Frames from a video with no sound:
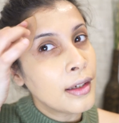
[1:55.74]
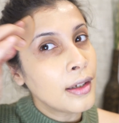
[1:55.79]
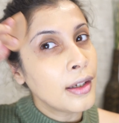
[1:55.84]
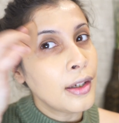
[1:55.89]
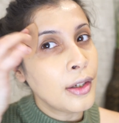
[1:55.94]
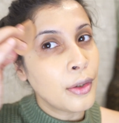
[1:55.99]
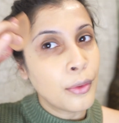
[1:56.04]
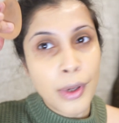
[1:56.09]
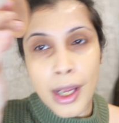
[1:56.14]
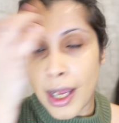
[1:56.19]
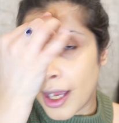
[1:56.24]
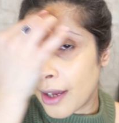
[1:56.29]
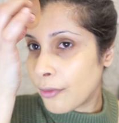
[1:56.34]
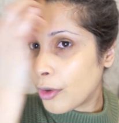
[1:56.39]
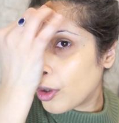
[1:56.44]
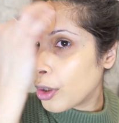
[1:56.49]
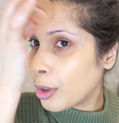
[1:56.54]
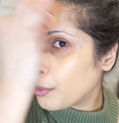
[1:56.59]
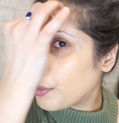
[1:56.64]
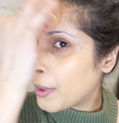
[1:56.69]
you
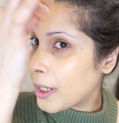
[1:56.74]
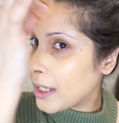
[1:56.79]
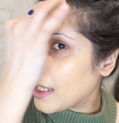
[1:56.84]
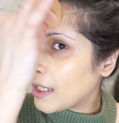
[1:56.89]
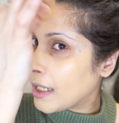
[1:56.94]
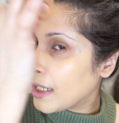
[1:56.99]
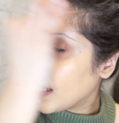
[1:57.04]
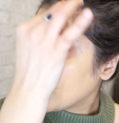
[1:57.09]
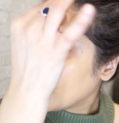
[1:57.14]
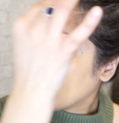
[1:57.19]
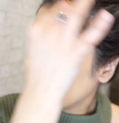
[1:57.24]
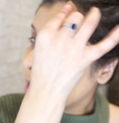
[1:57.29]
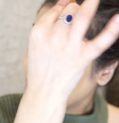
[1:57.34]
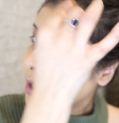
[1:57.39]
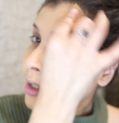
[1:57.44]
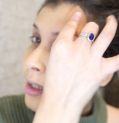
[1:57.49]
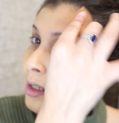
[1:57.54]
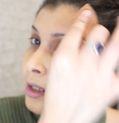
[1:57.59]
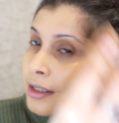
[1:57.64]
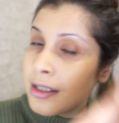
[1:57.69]
have already
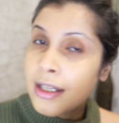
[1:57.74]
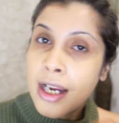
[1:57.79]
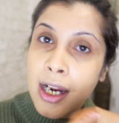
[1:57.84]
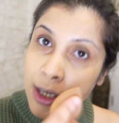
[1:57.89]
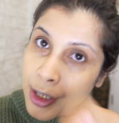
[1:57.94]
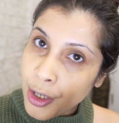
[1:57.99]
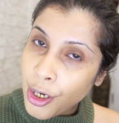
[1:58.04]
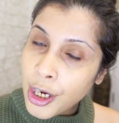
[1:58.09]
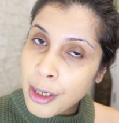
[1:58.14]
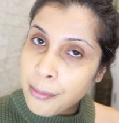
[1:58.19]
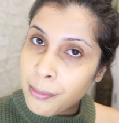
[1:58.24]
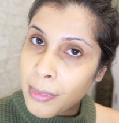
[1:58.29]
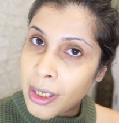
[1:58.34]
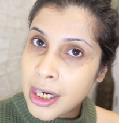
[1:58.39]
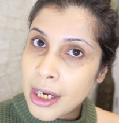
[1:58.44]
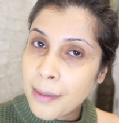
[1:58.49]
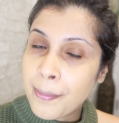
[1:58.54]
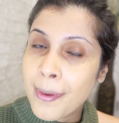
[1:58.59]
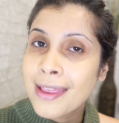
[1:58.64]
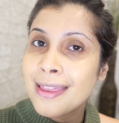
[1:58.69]
done your eye
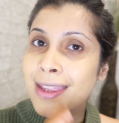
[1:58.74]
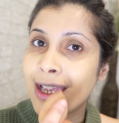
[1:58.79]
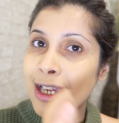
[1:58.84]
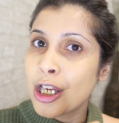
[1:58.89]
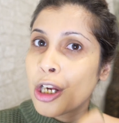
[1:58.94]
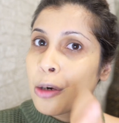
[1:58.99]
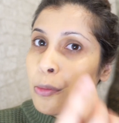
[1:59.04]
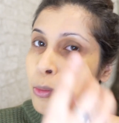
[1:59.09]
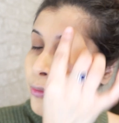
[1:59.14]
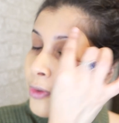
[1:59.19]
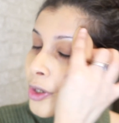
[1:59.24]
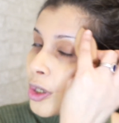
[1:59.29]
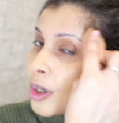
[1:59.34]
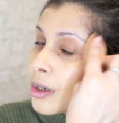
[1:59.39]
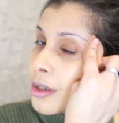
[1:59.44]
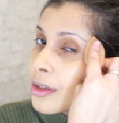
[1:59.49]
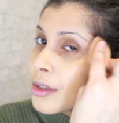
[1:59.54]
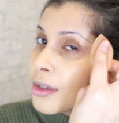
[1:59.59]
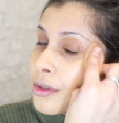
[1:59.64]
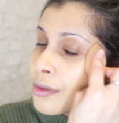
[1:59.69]
makeup and then you're moving
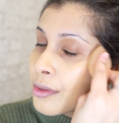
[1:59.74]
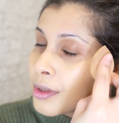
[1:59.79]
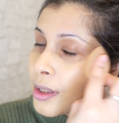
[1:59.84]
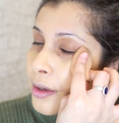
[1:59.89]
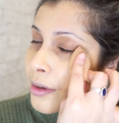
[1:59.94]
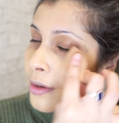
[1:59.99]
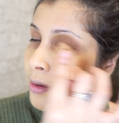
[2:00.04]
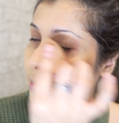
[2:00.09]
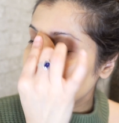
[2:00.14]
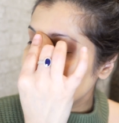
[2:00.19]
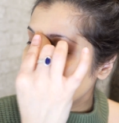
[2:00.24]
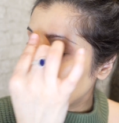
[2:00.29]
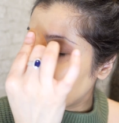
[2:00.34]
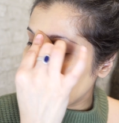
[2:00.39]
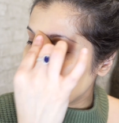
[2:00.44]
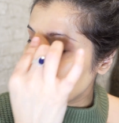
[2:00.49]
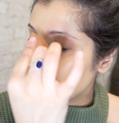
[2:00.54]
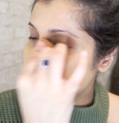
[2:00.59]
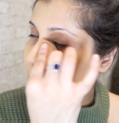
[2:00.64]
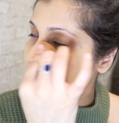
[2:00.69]
on to the
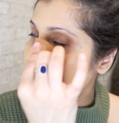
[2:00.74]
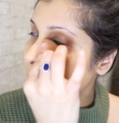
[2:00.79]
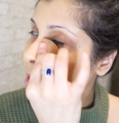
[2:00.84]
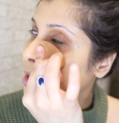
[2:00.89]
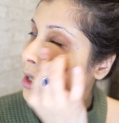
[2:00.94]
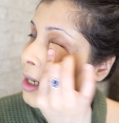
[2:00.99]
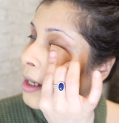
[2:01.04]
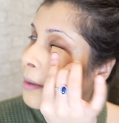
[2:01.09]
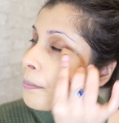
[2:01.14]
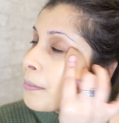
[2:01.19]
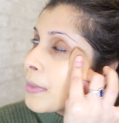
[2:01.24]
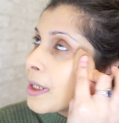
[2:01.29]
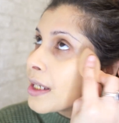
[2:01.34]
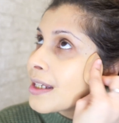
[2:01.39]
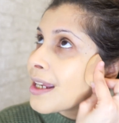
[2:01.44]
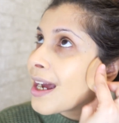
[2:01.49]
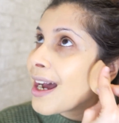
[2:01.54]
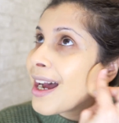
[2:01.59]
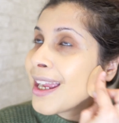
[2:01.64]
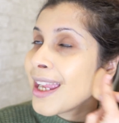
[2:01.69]
face makeup.
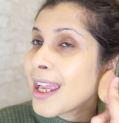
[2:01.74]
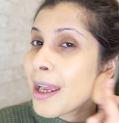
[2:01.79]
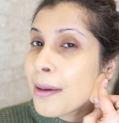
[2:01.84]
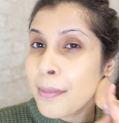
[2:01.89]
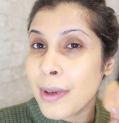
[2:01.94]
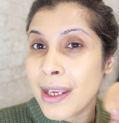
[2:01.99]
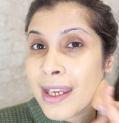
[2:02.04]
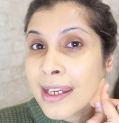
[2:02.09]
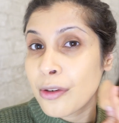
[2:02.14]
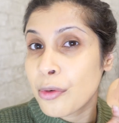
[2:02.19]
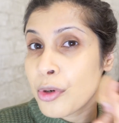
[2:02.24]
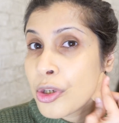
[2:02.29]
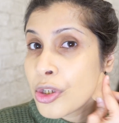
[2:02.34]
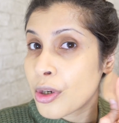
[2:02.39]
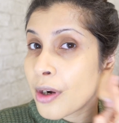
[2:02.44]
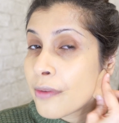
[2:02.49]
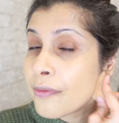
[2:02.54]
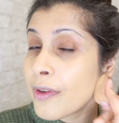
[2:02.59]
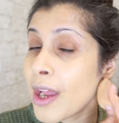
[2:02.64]
But I am a creature of